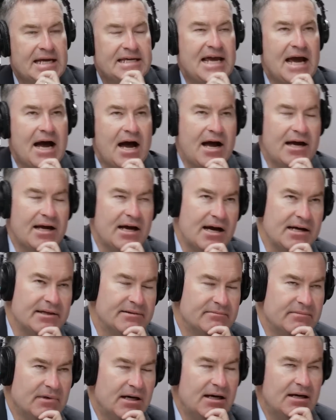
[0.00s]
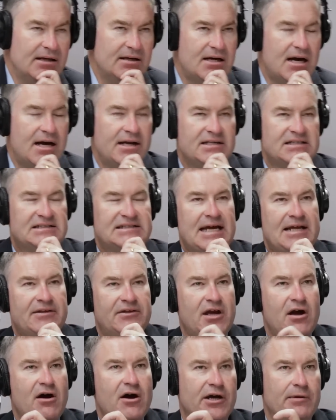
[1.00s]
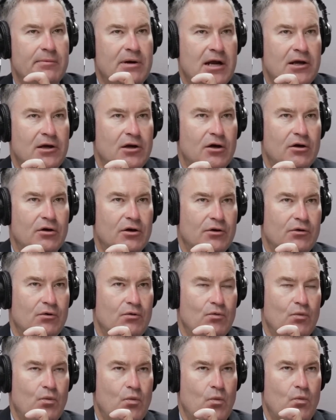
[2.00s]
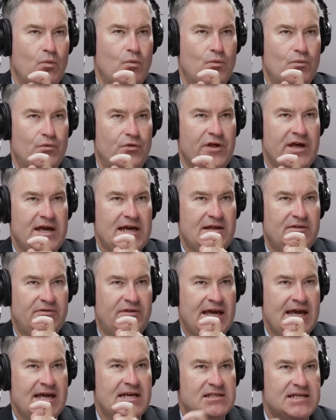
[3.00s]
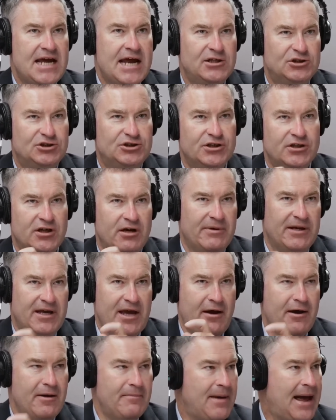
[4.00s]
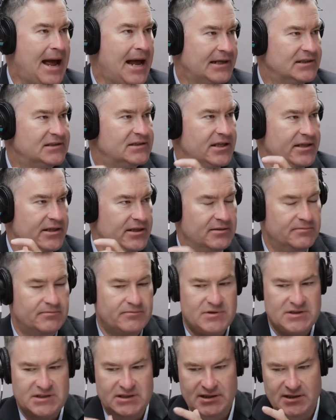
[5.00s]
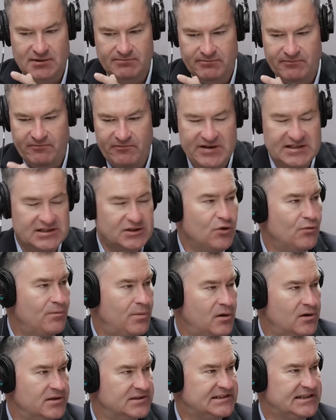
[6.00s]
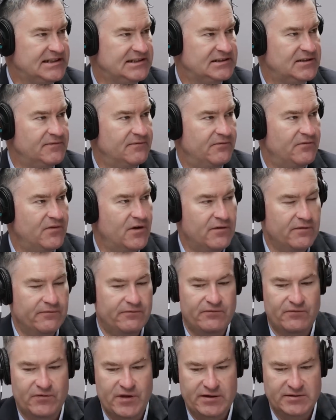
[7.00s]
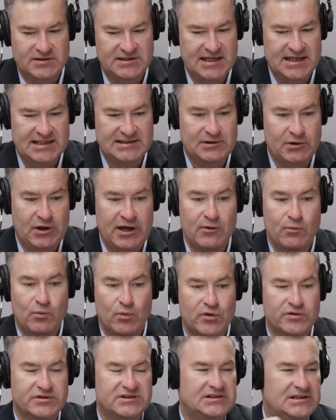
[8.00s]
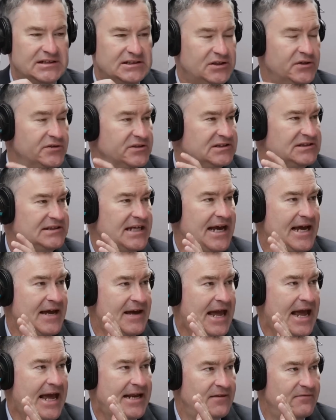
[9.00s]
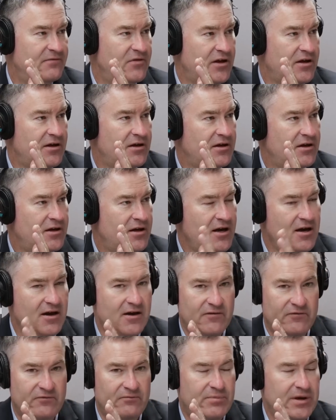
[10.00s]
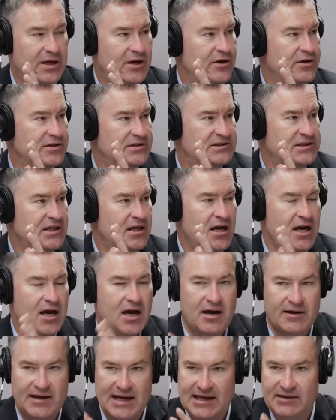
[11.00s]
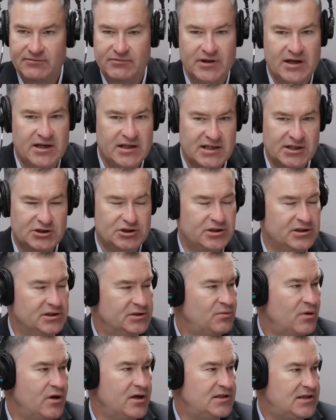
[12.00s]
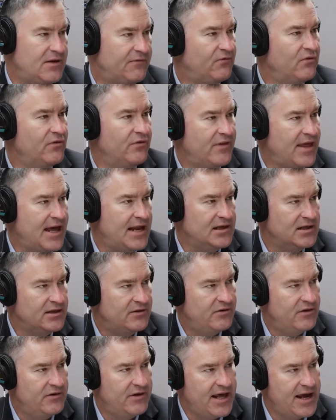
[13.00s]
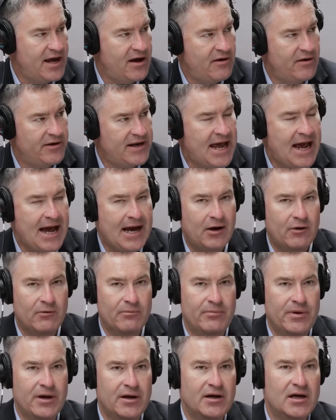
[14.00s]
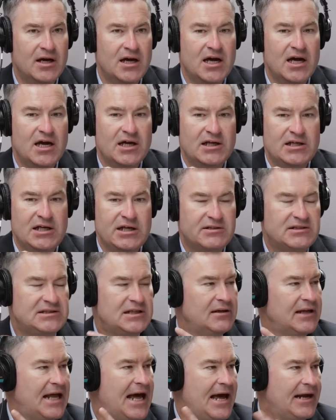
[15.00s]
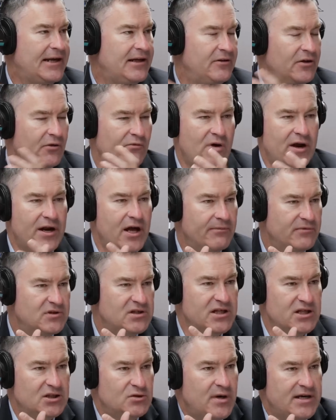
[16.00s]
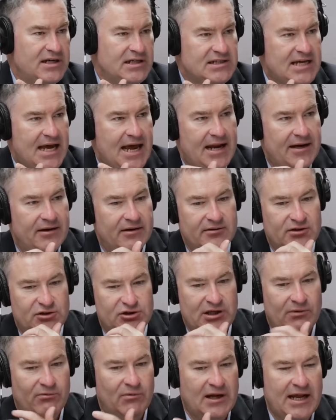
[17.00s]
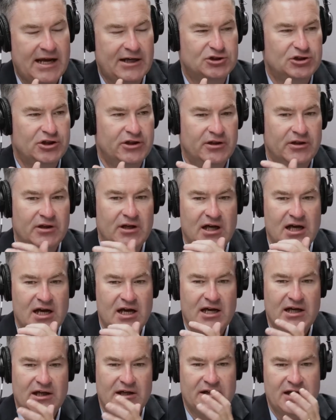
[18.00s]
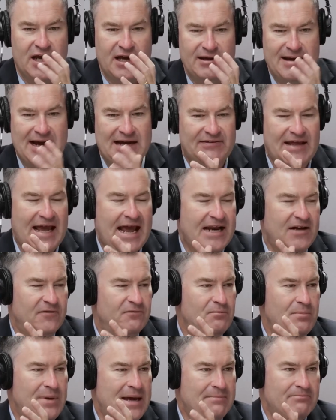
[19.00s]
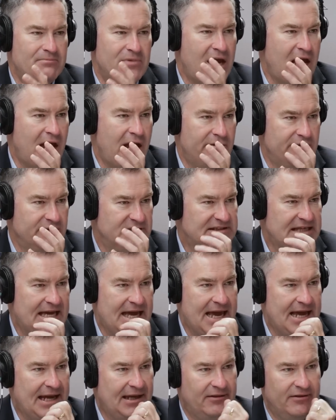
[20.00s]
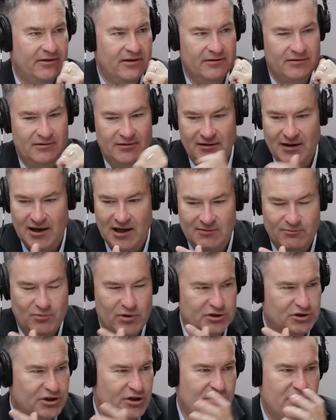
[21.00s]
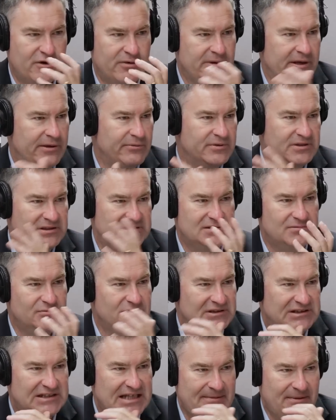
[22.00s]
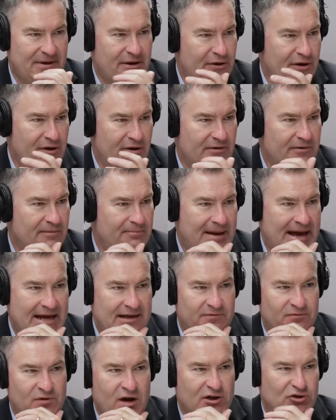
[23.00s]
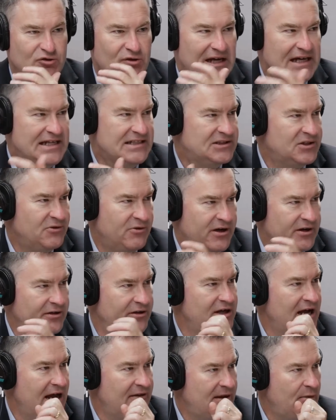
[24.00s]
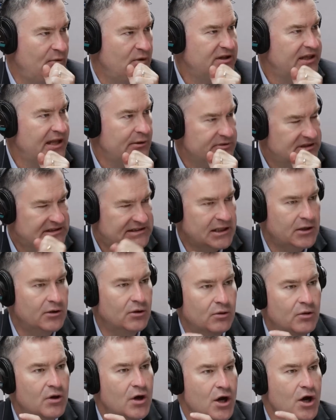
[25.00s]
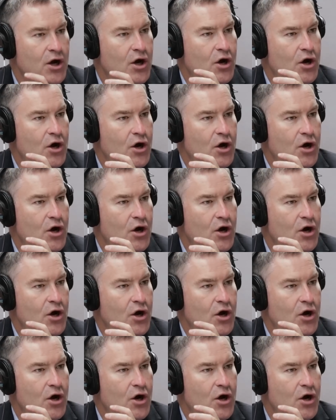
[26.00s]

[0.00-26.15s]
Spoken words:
Yeah, I understand the argument, and look, the intention, I mean, going back to the fiscal policies of those years, it was to sort of stay ahead of the curve because, okay, the conditions were different then than they are now, but you still had in the run-up to the 2010 general election, you had the head of PIMCO saying that the British economy was sleeping on a bed of nitroglycerin. There were still